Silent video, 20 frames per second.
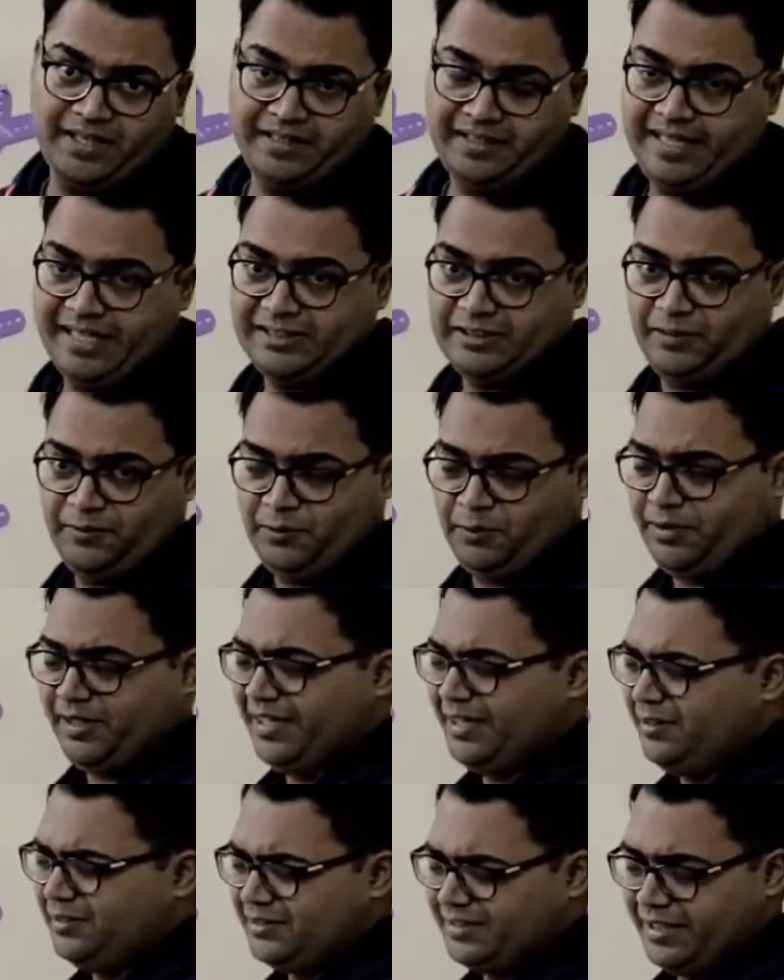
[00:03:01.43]
In case of
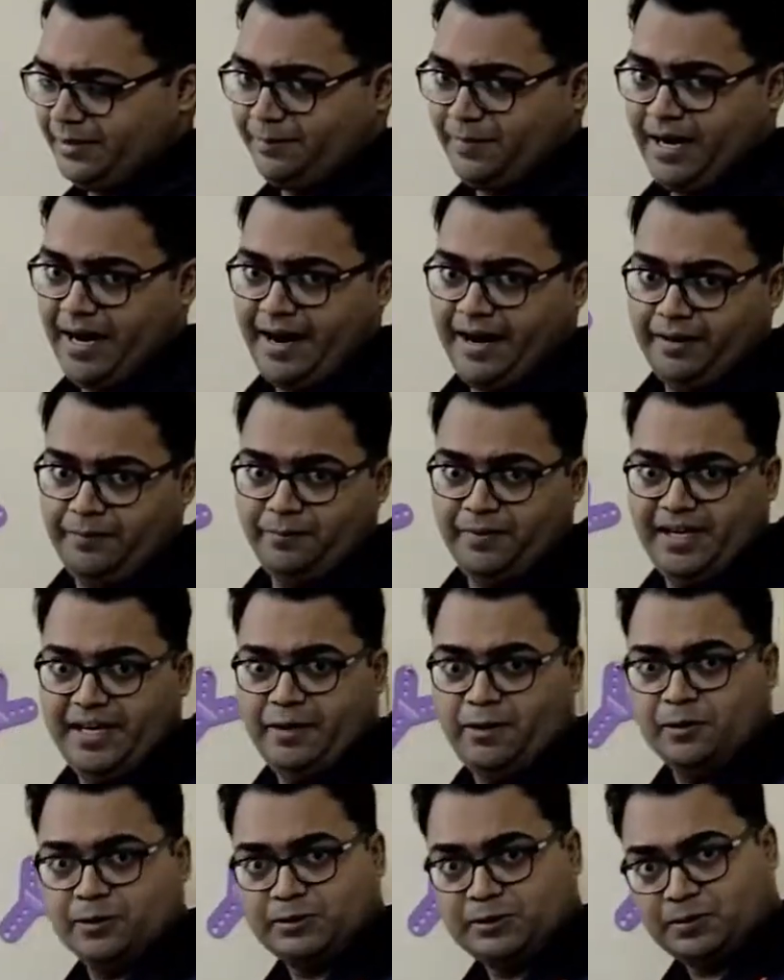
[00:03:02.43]
eukaryotes, it may
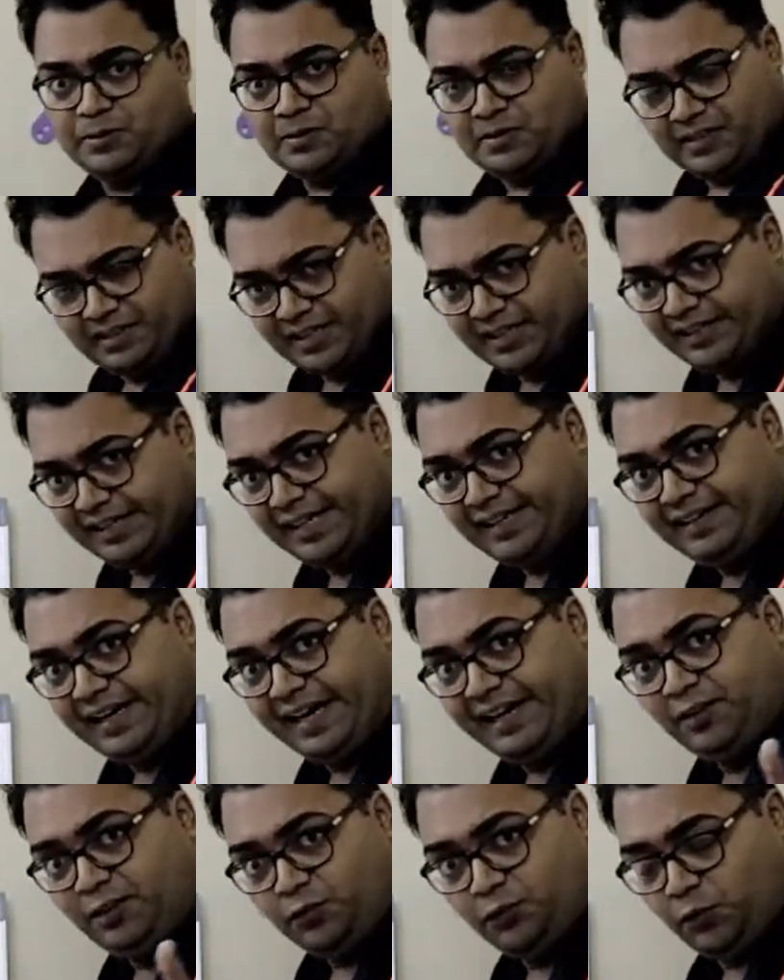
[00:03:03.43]
also contain
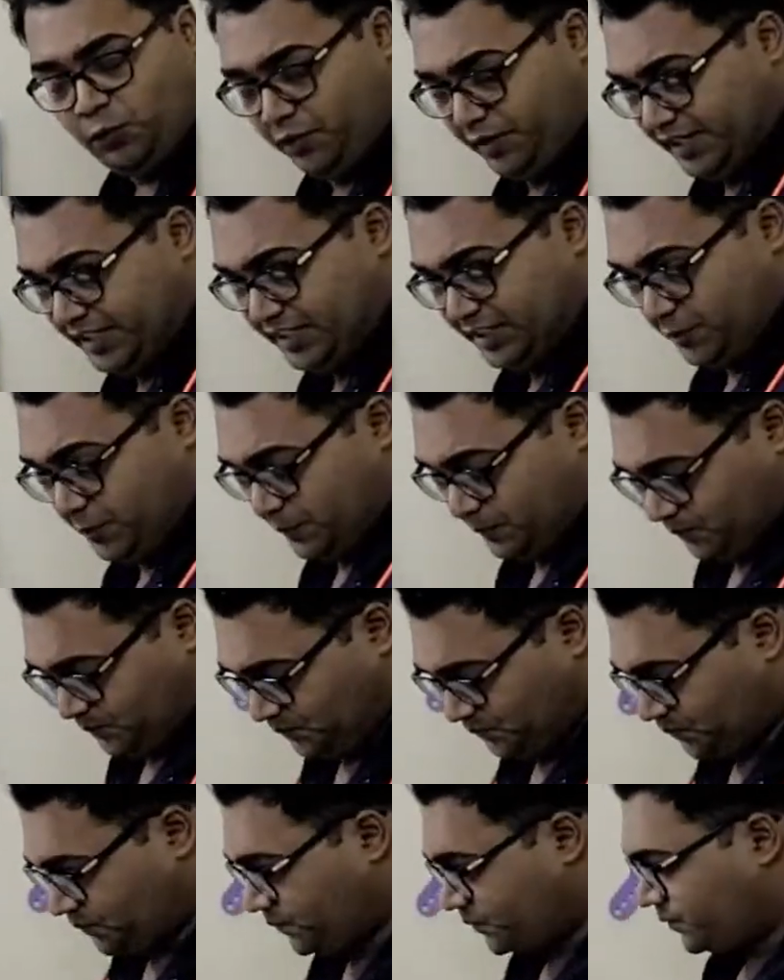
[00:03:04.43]
9:4 ratio,
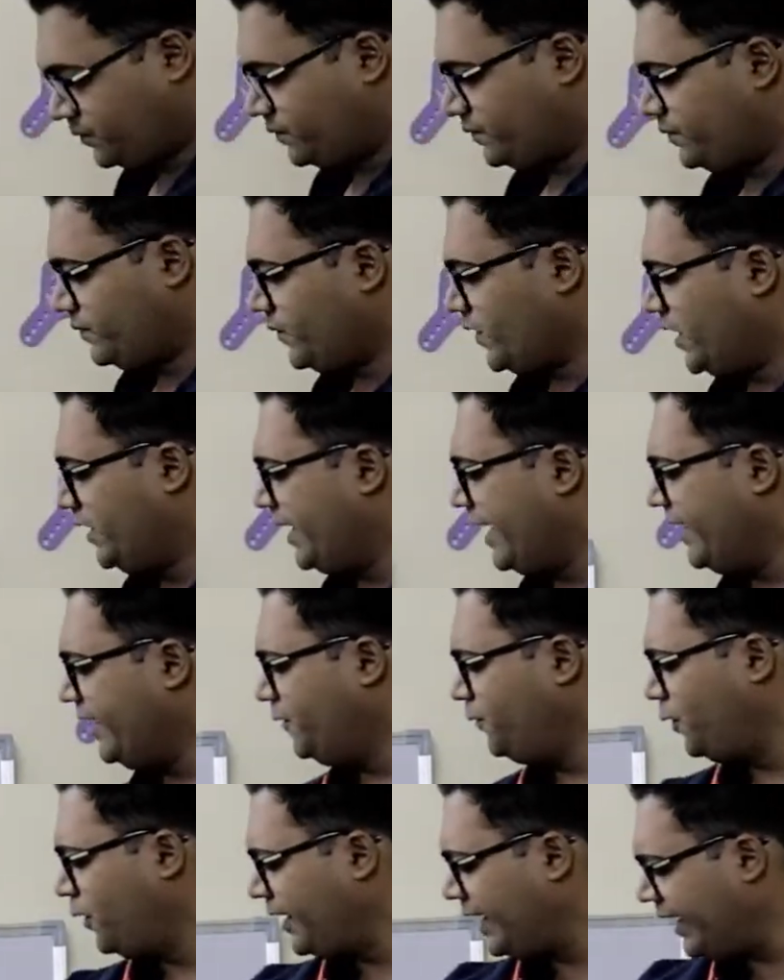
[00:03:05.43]

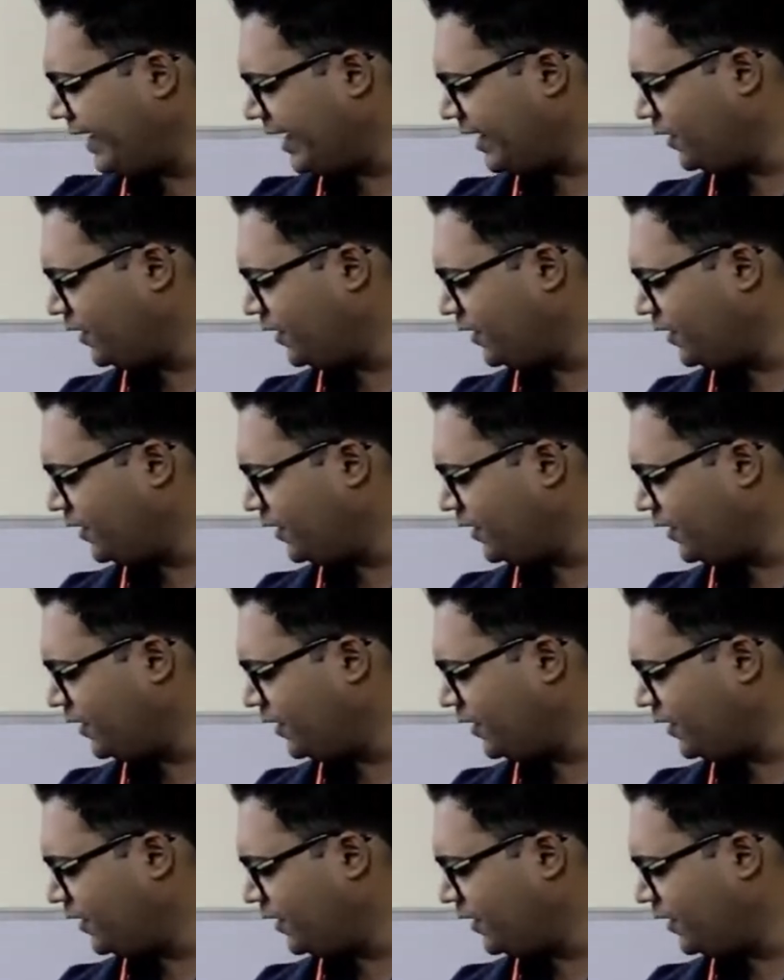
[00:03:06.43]
9 for A